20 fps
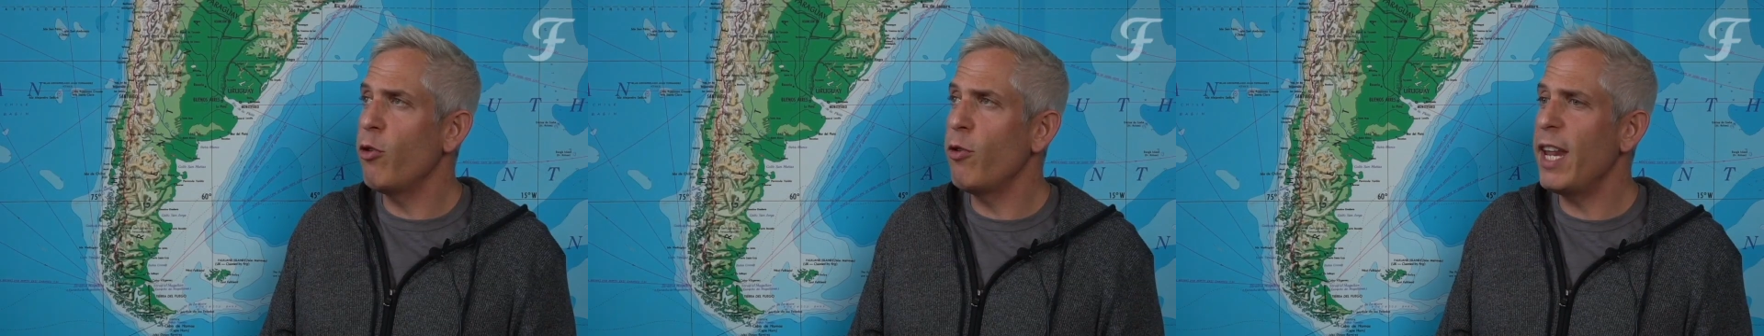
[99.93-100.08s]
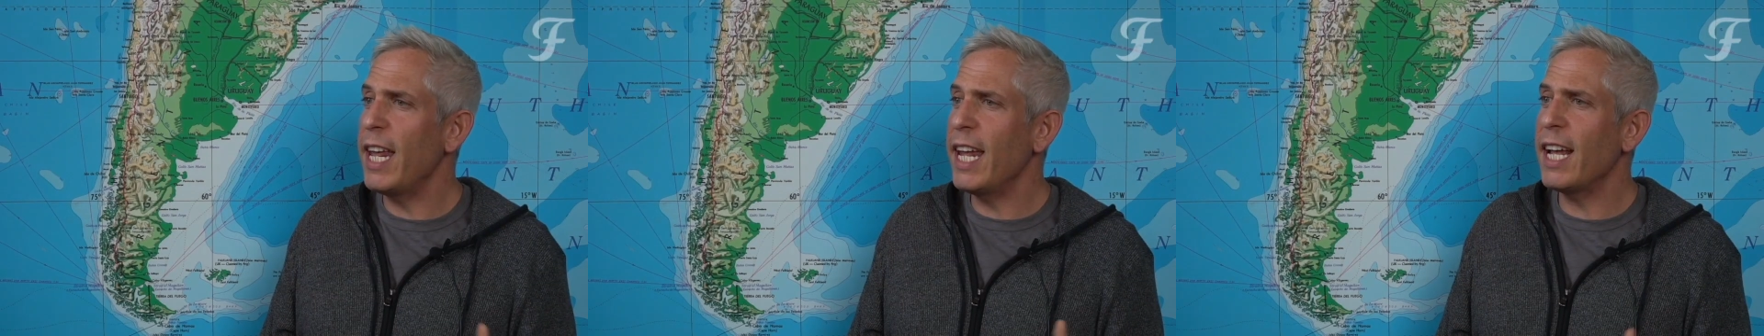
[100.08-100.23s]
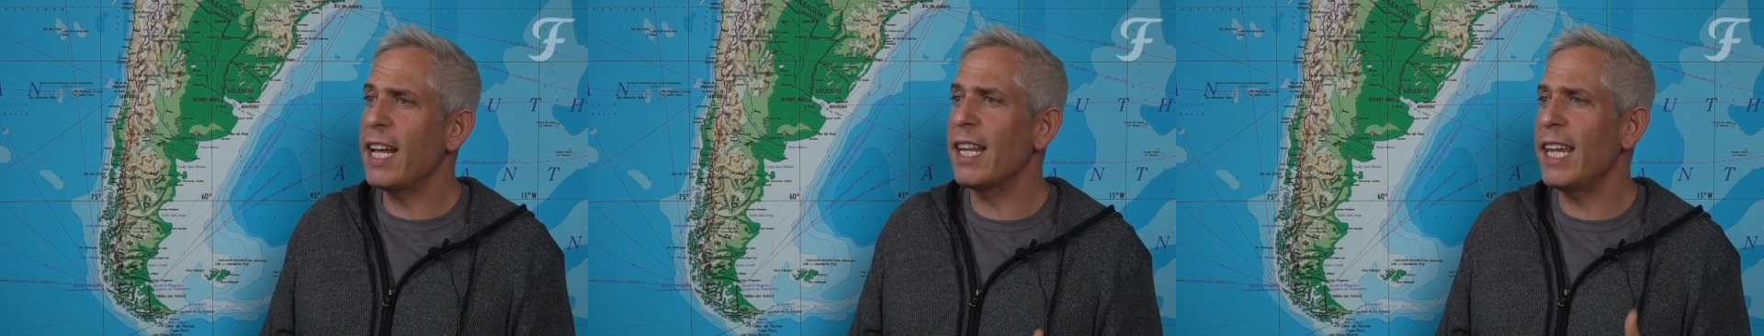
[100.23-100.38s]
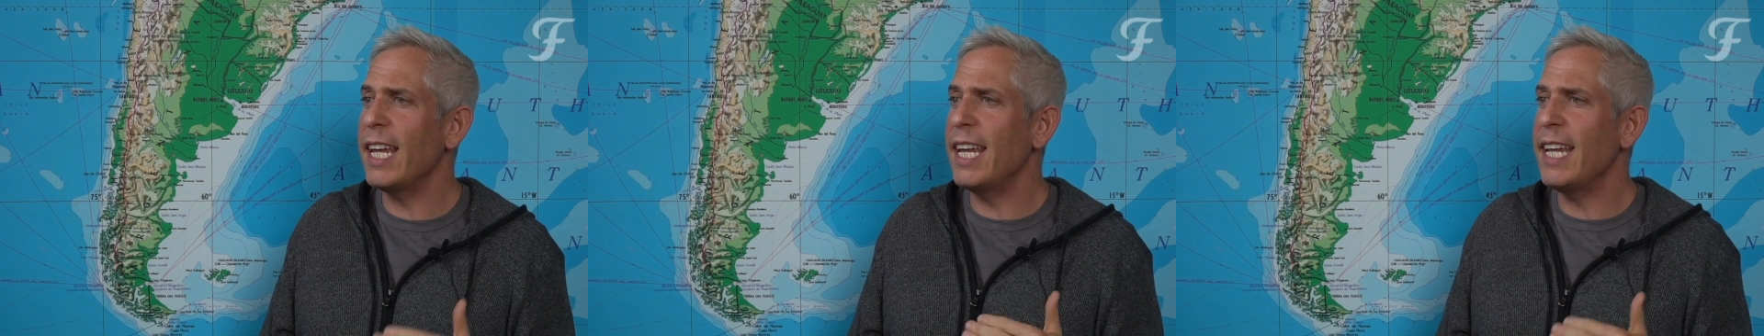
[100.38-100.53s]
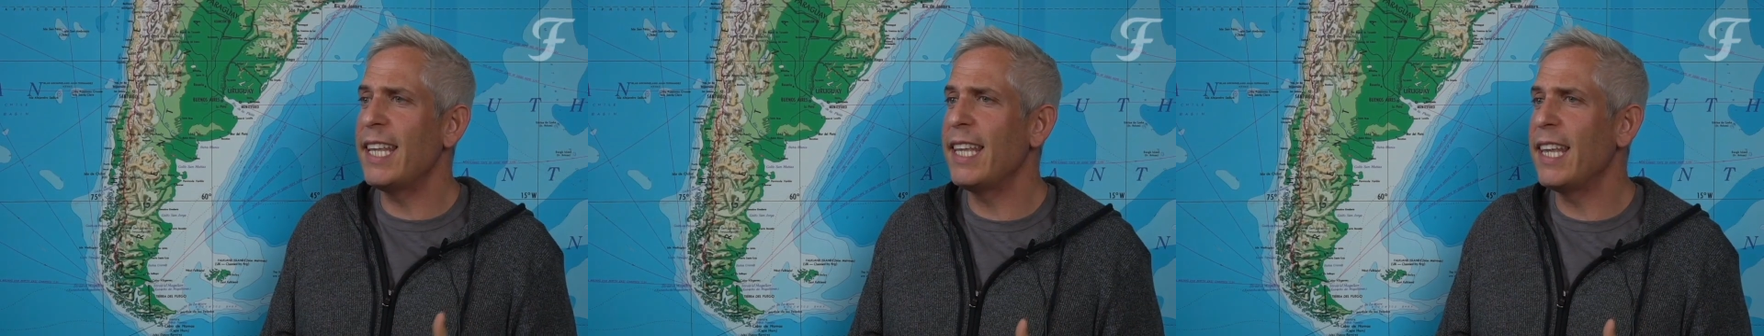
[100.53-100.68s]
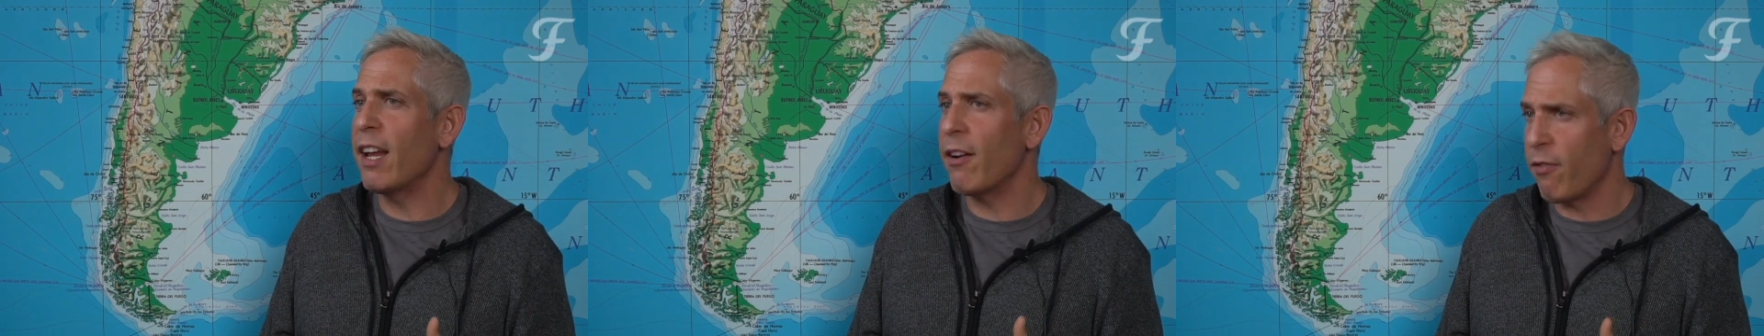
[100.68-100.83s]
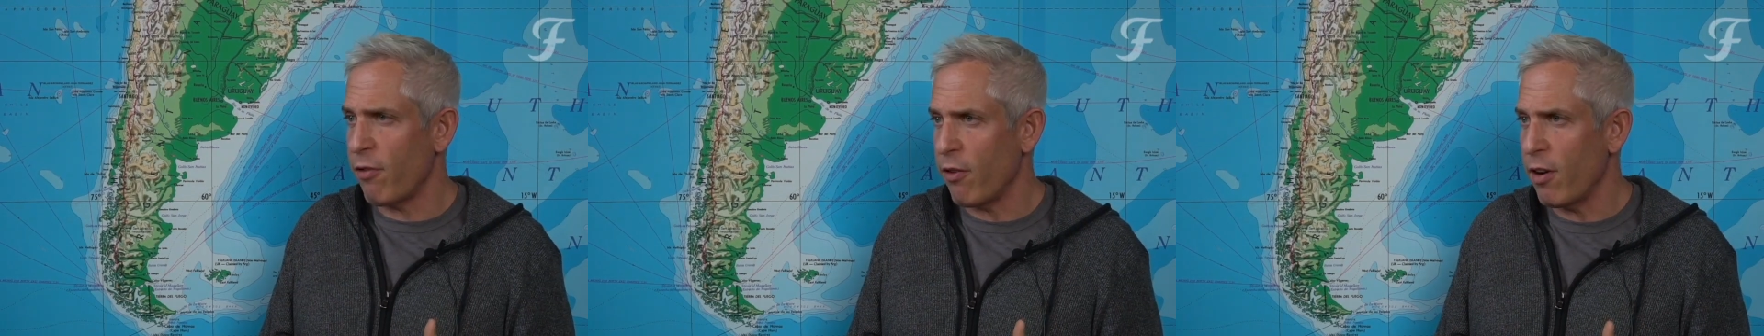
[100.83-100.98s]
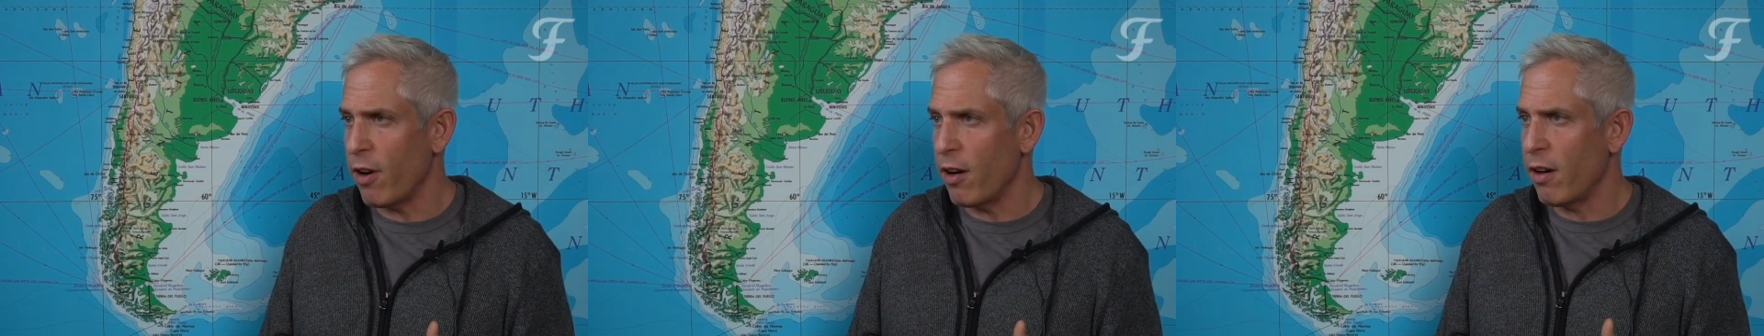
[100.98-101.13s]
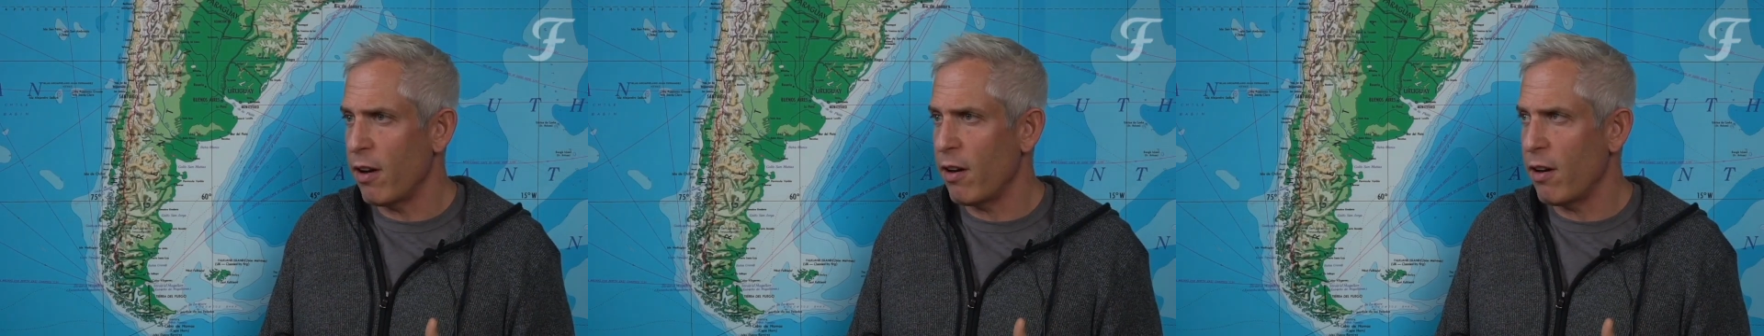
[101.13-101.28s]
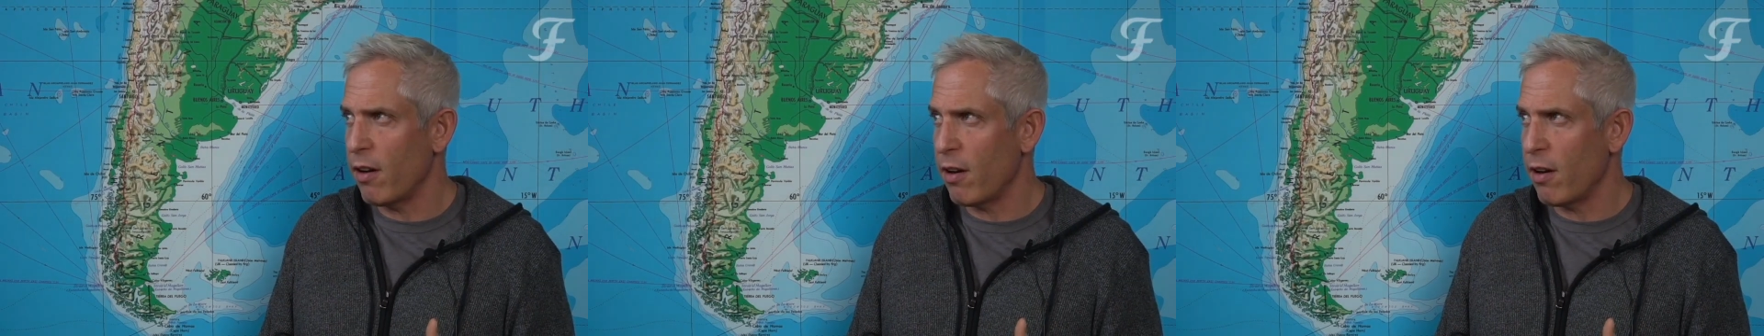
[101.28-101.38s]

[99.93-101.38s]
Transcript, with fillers: uniquely different